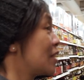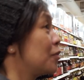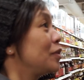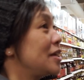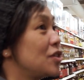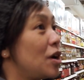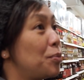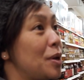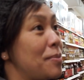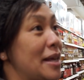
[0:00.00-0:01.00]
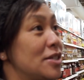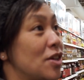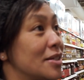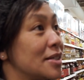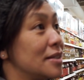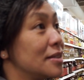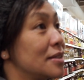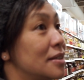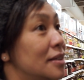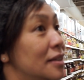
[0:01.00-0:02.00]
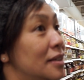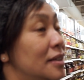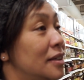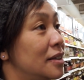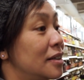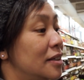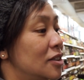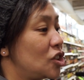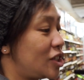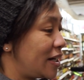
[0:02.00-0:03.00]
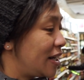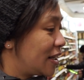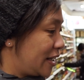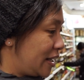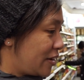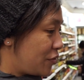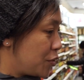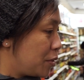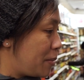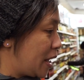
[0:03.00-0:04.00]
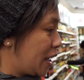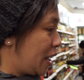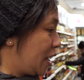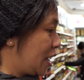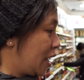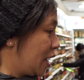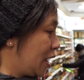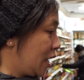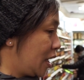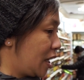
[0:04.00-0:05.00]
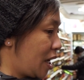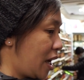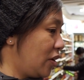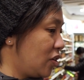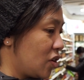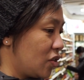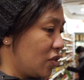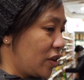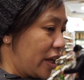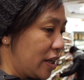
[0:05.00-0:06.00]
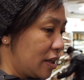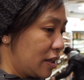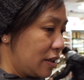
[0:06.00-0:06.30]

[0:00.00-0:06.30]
Well, these are all pre made sauces. So technically, if you were making, I don't know, like,